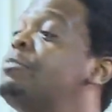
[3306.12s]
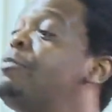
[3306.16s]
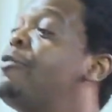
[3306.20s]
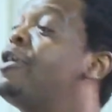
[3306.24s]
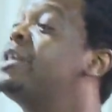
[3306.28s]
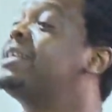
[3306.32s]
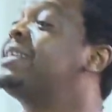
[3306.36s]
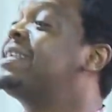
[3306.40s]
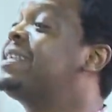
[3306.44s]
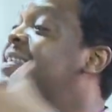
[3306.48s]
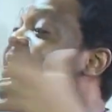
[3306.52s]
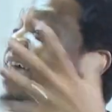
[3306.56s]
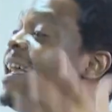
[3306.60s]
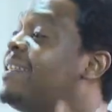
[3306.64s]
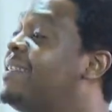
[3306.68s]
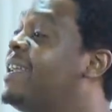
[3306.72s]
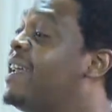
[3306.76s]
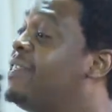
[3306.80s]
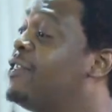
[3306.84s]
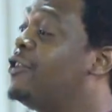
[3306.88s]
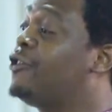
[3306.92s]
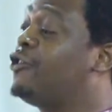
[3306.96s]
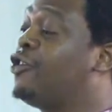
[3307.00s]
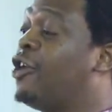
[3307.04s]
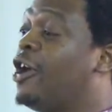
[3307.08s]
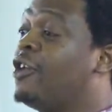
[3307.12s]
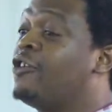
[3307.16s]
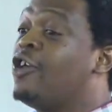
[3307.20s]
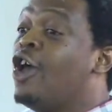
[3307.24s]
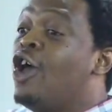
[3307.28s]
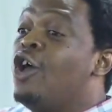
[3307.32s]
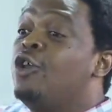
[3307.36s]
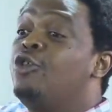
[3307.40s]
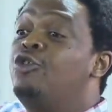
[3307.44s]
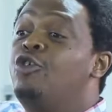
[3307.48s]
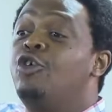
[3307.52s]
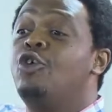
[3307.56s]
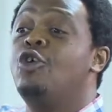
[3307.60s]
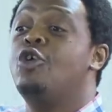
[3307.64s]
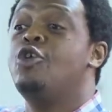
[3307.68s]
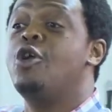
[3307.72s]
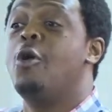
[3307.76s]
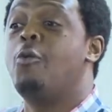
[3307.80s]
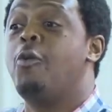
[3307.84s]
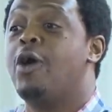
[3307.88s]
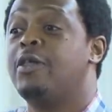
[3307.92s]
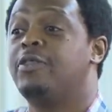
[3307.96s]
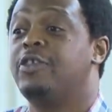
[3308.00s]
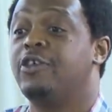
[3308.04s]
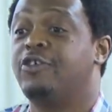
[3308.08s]
Spirit started the church. Do you know
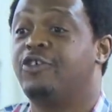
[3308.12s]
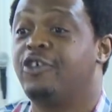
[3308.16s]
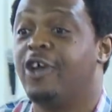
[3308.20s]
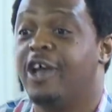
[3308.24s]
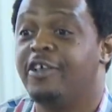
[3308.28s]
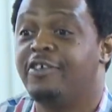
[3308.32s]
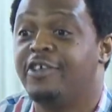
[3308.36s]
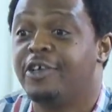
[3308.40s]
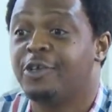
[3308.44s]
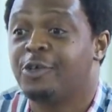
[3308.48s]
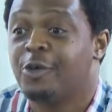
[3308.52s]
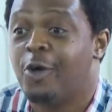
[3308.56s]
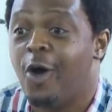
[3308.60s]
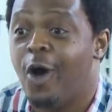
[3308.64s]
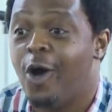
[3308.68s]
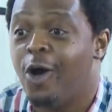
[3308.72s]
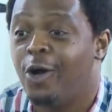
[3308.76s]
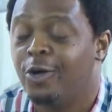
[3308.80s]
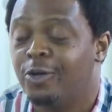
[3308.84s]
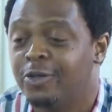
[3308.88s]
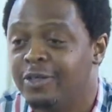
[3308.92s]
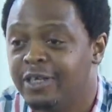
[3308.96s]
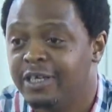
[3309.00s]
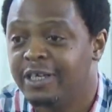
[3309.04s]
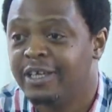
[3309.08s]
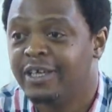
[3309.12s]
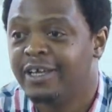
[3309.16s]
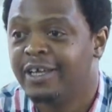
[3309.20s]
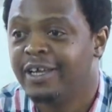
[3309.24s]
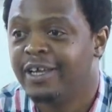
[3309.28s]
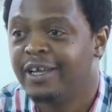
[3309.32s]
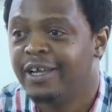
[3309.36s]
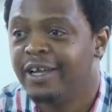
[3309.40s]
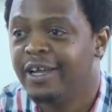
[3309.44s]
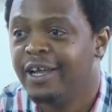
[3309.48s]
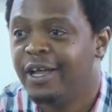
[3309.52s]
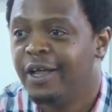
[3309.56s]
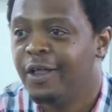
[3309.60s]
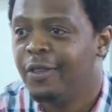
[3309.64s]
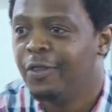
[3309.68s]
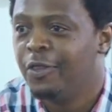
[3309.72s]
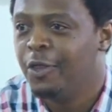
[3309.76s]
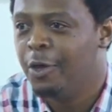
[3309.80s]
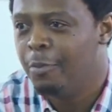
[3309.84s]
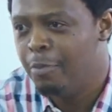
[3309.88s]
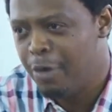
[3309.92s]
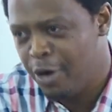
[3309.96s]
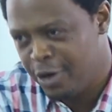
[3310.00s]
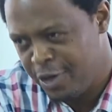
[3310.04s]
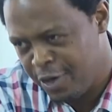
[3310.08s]
what the church is called?
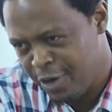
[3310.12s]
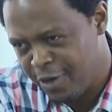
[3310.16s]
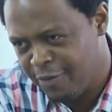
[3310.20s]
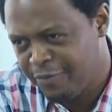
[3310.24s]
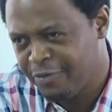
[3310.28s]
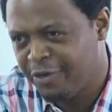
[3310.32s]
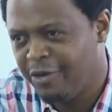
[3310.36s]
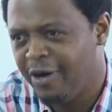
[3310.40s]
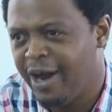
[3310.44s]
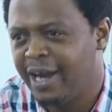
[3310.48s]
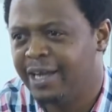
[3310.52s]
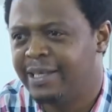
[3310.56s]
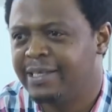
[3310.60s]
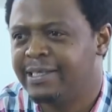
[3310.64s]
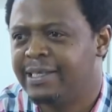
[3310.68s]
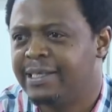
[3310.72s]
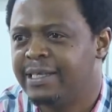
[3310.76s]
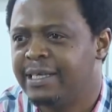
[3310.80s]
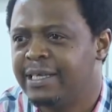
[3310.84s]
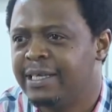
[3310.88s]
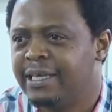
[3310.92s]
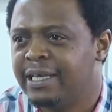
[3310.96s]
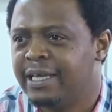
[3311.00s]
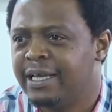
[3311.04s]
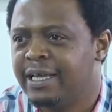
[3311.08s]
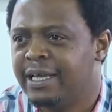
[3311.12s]
The body of Christ.